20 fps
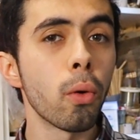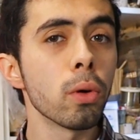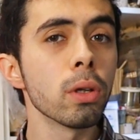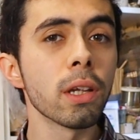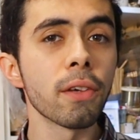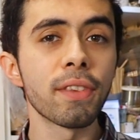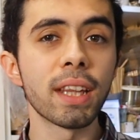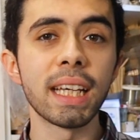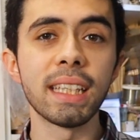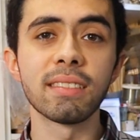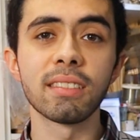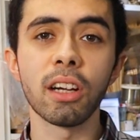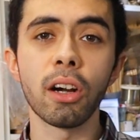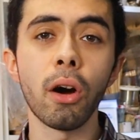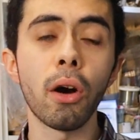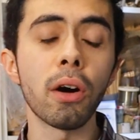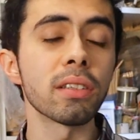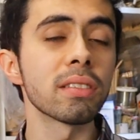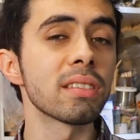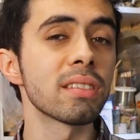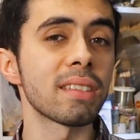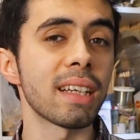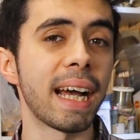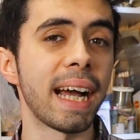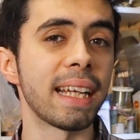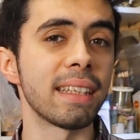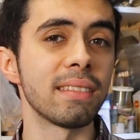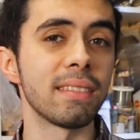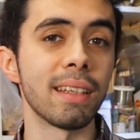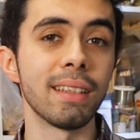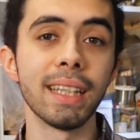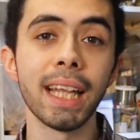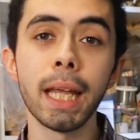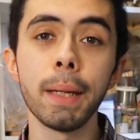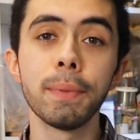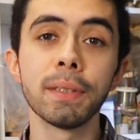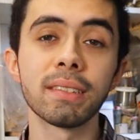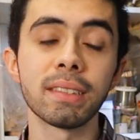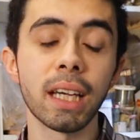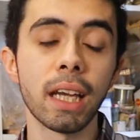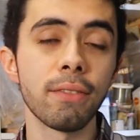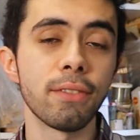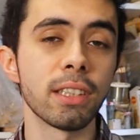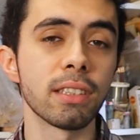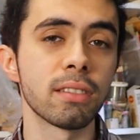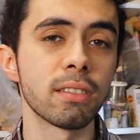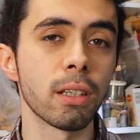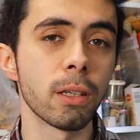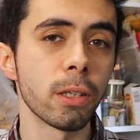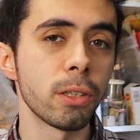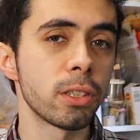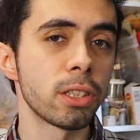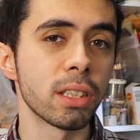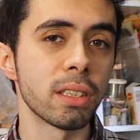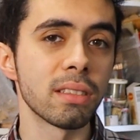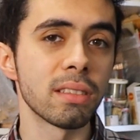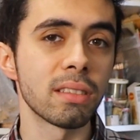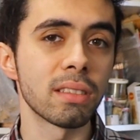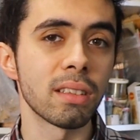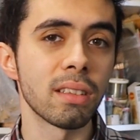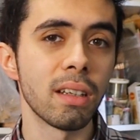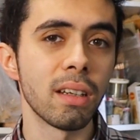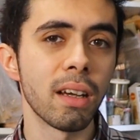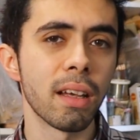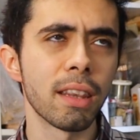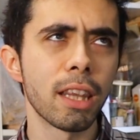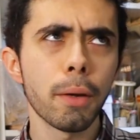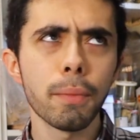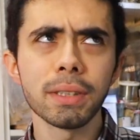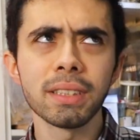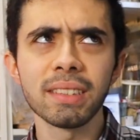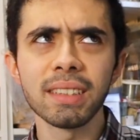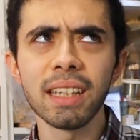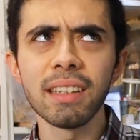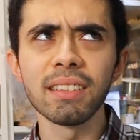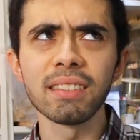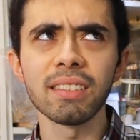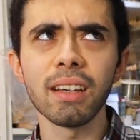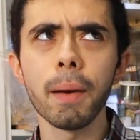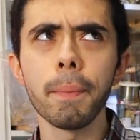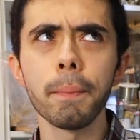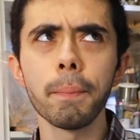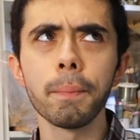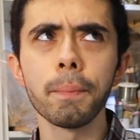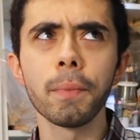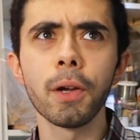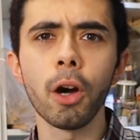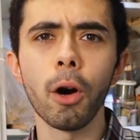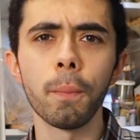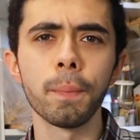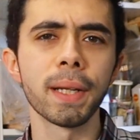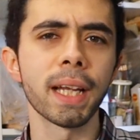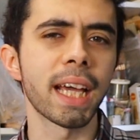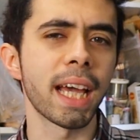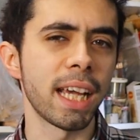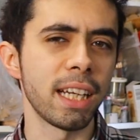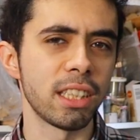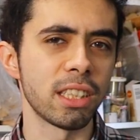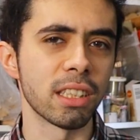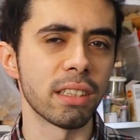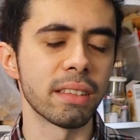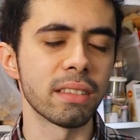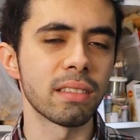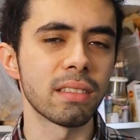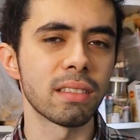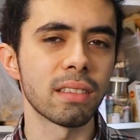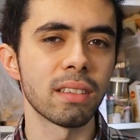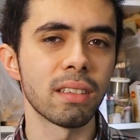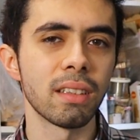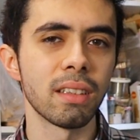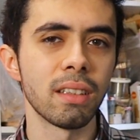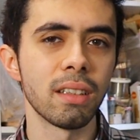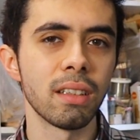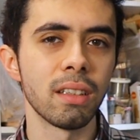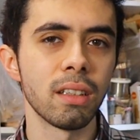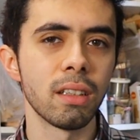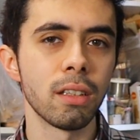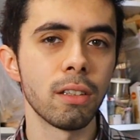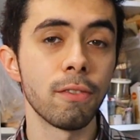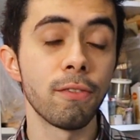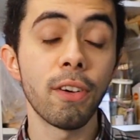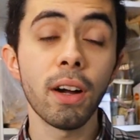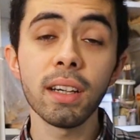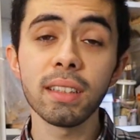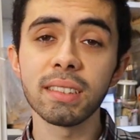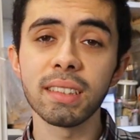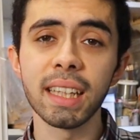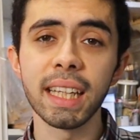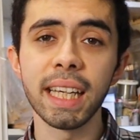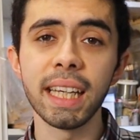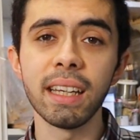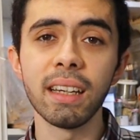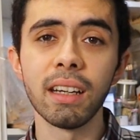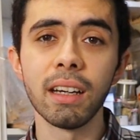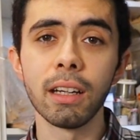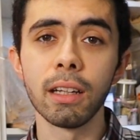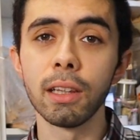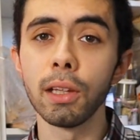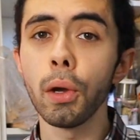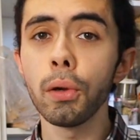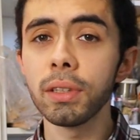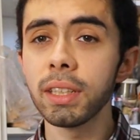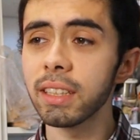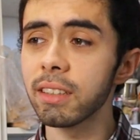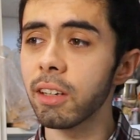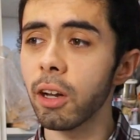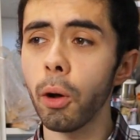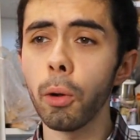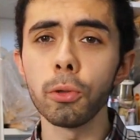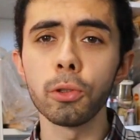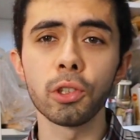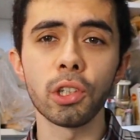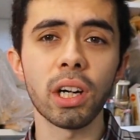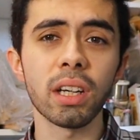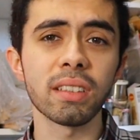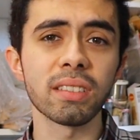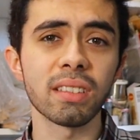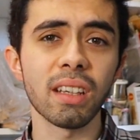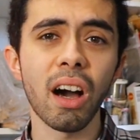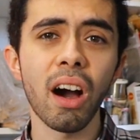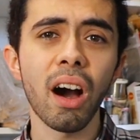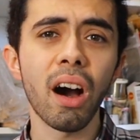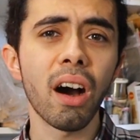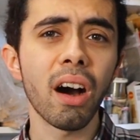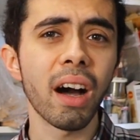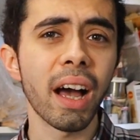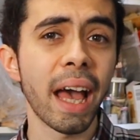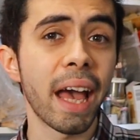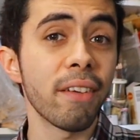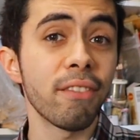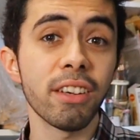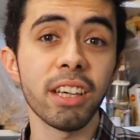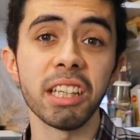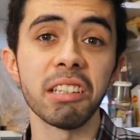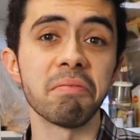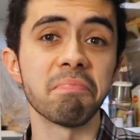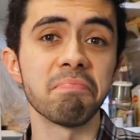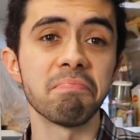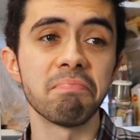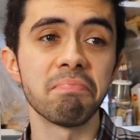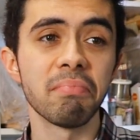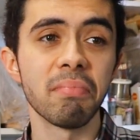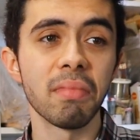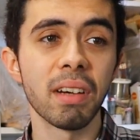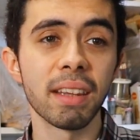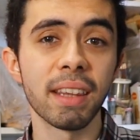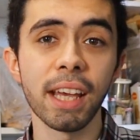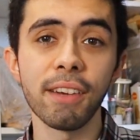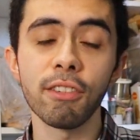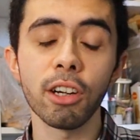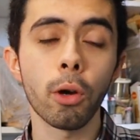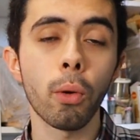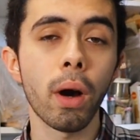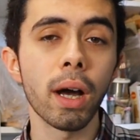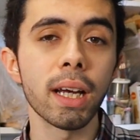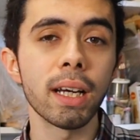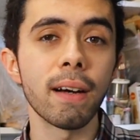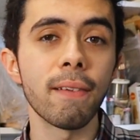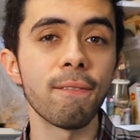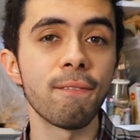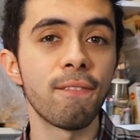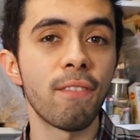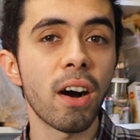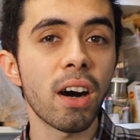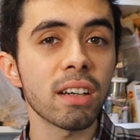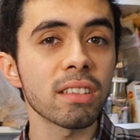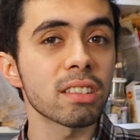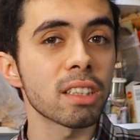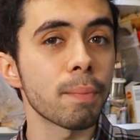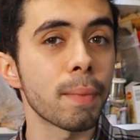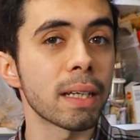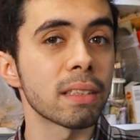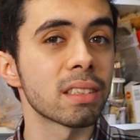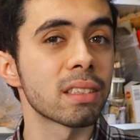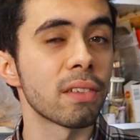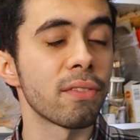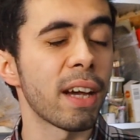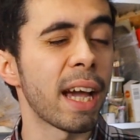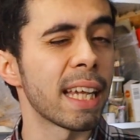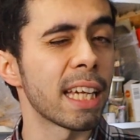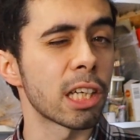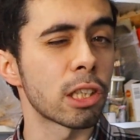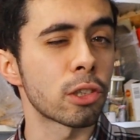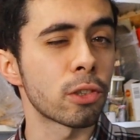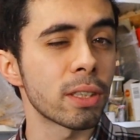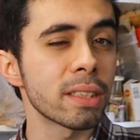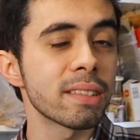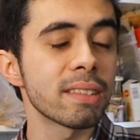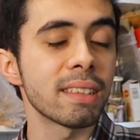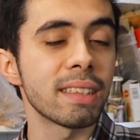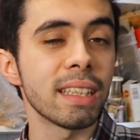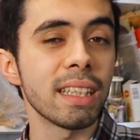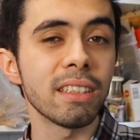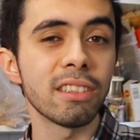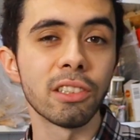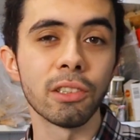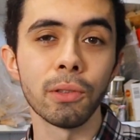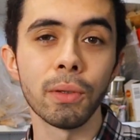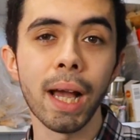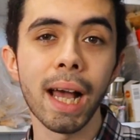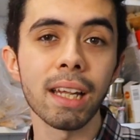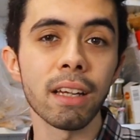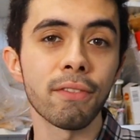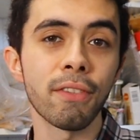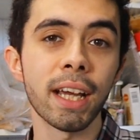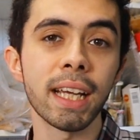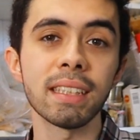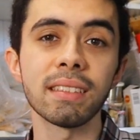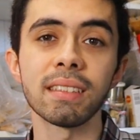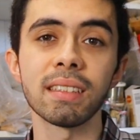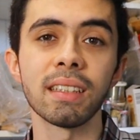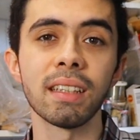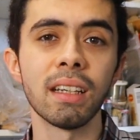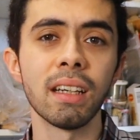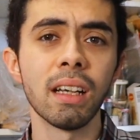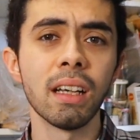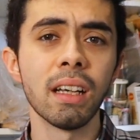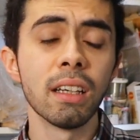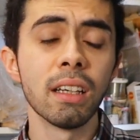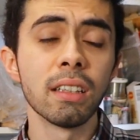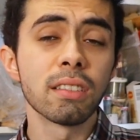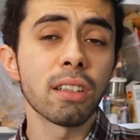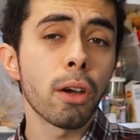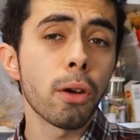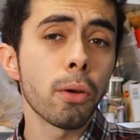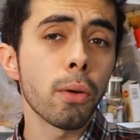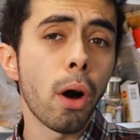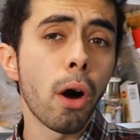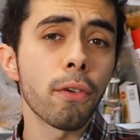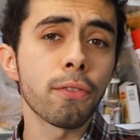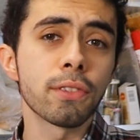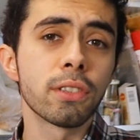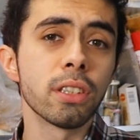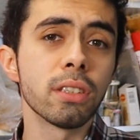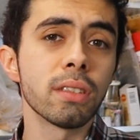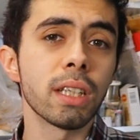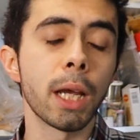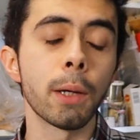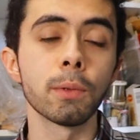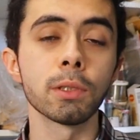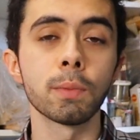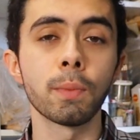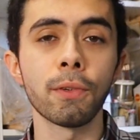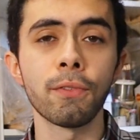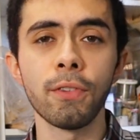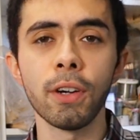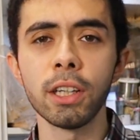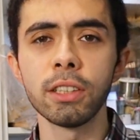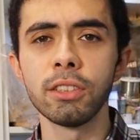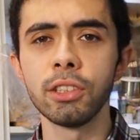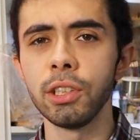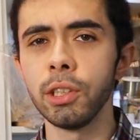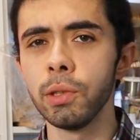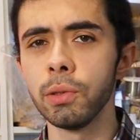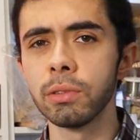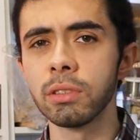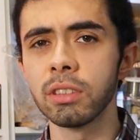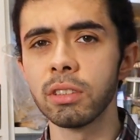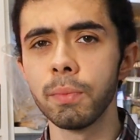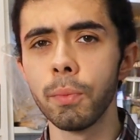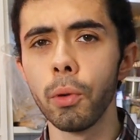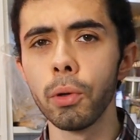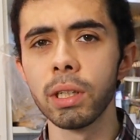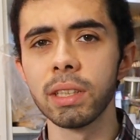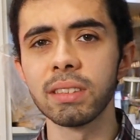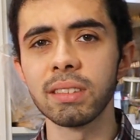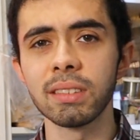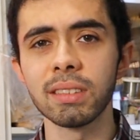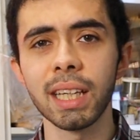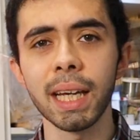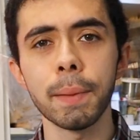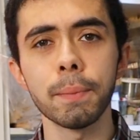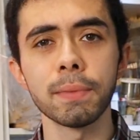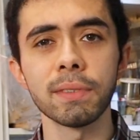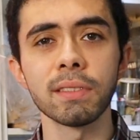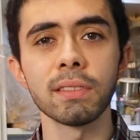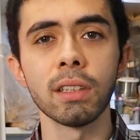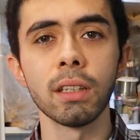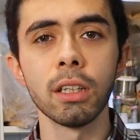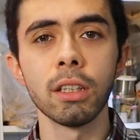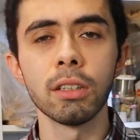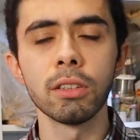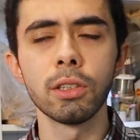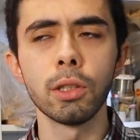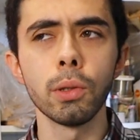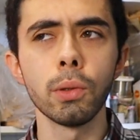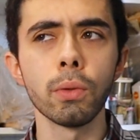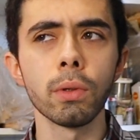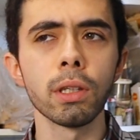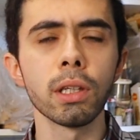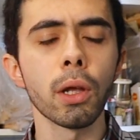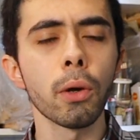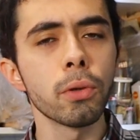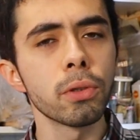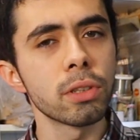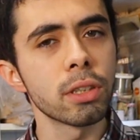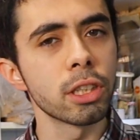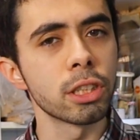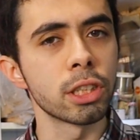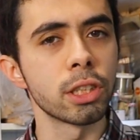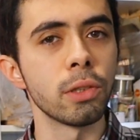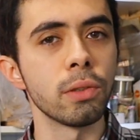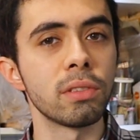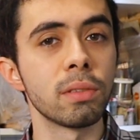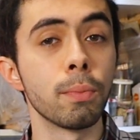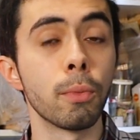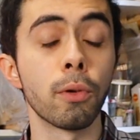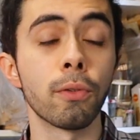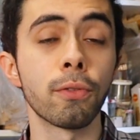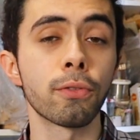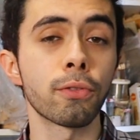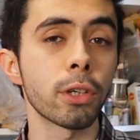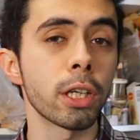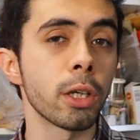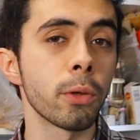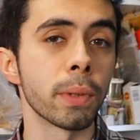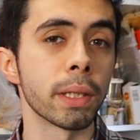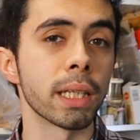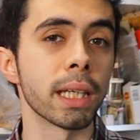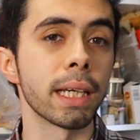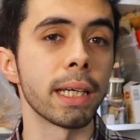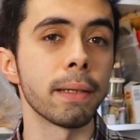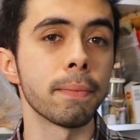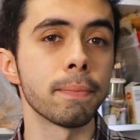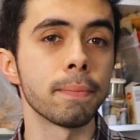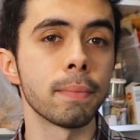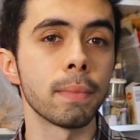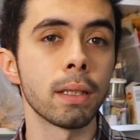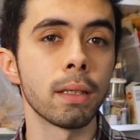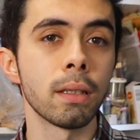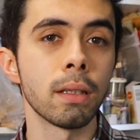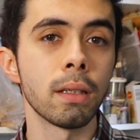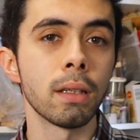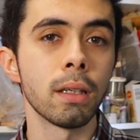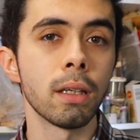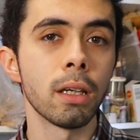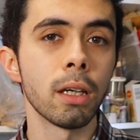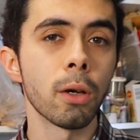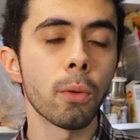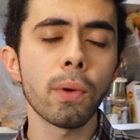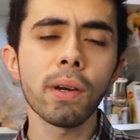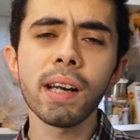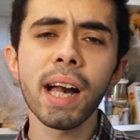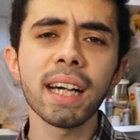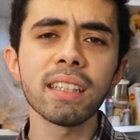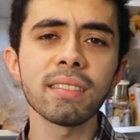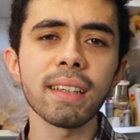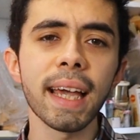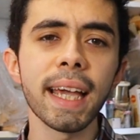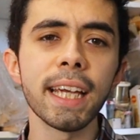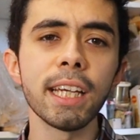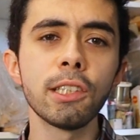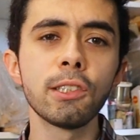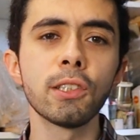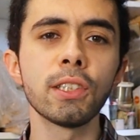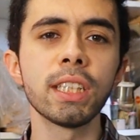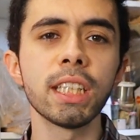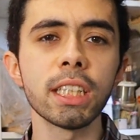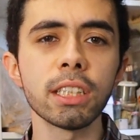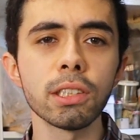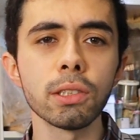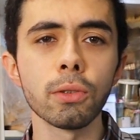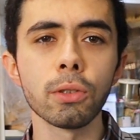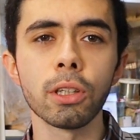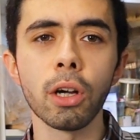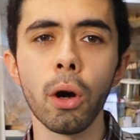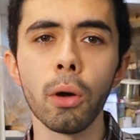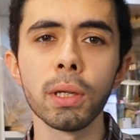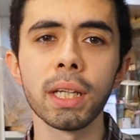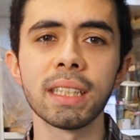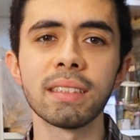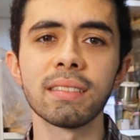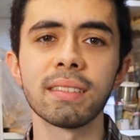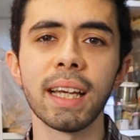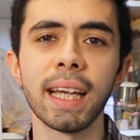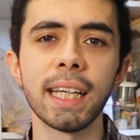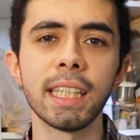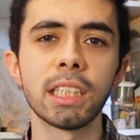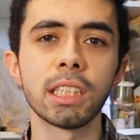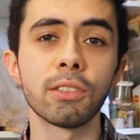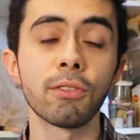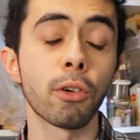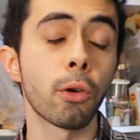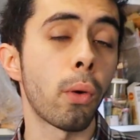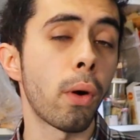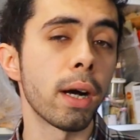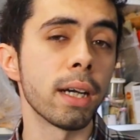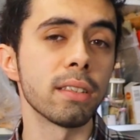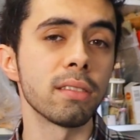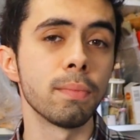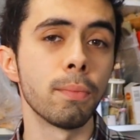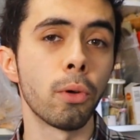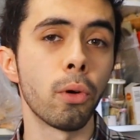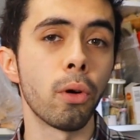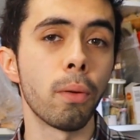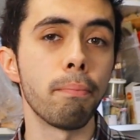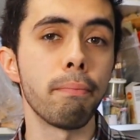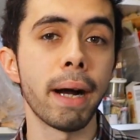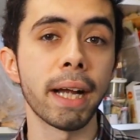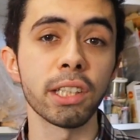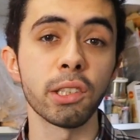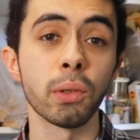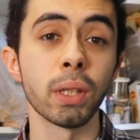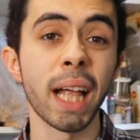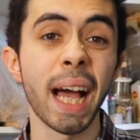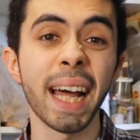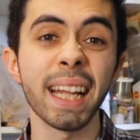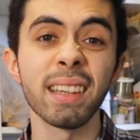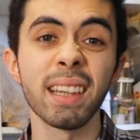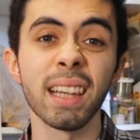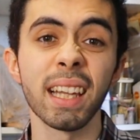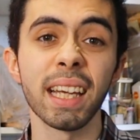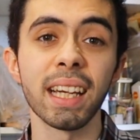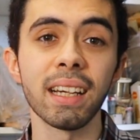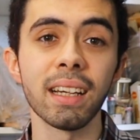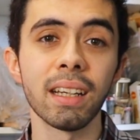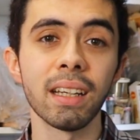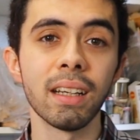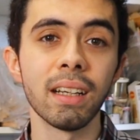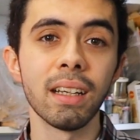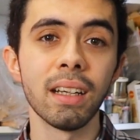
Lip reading: all of these cost and labour-saving solutions, there were still some complications. Firstly, loaded coal trucks are heavy. They require vast amounts of electricity to elevate, so often it was preferred to use smaller skips to load the chutes more frequently. Whereas a traditional coaling stage requires more manual handling,